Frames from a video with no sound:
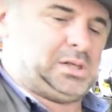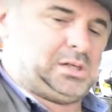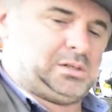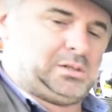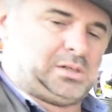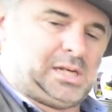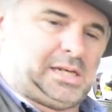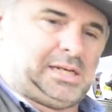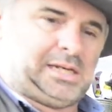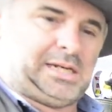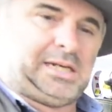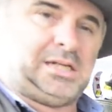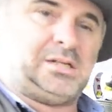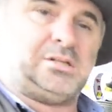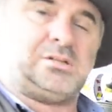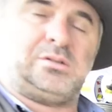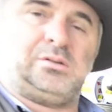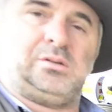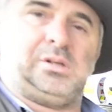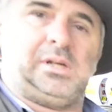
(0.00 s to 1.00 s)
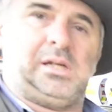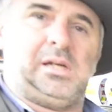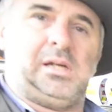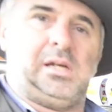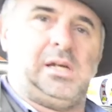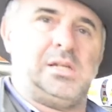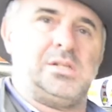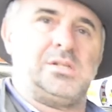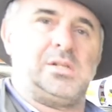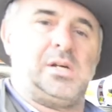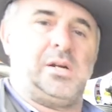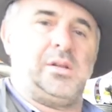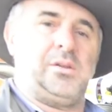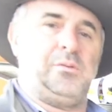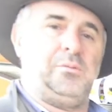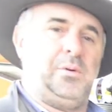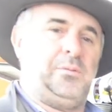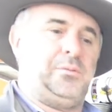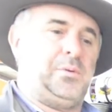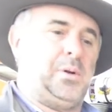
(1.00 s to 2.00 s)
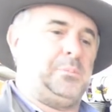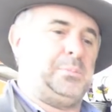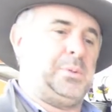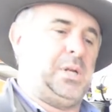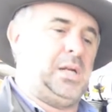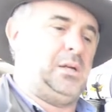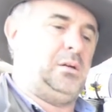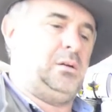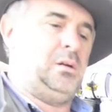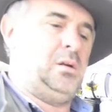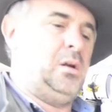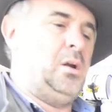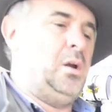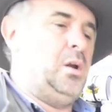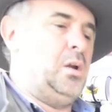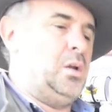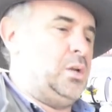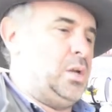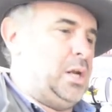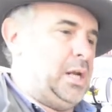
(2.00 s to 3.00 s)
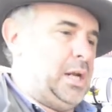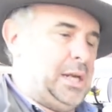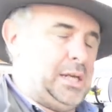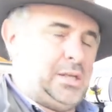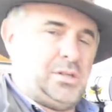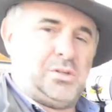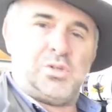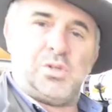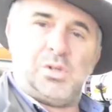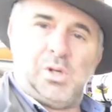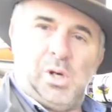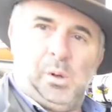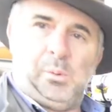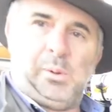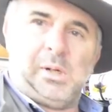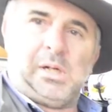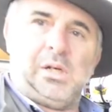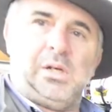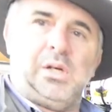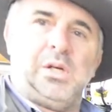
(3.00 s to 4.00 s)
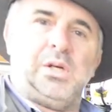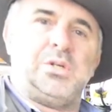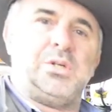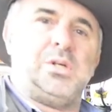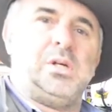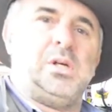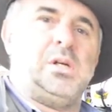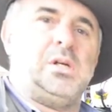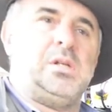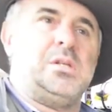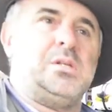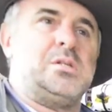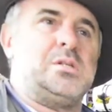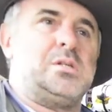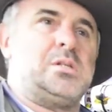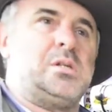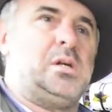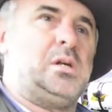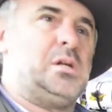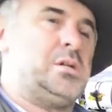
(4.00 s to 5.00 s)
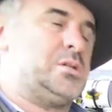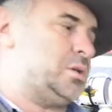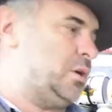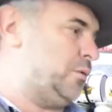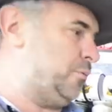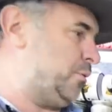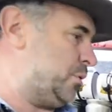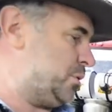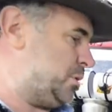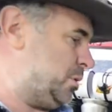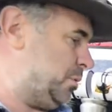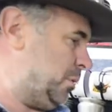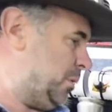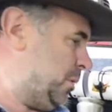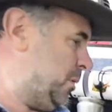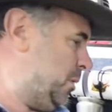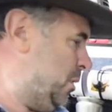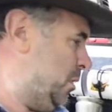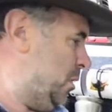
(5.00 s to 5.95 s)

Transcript: can get into the inside of the rooftop tent in snowy conditions, so forth, so on.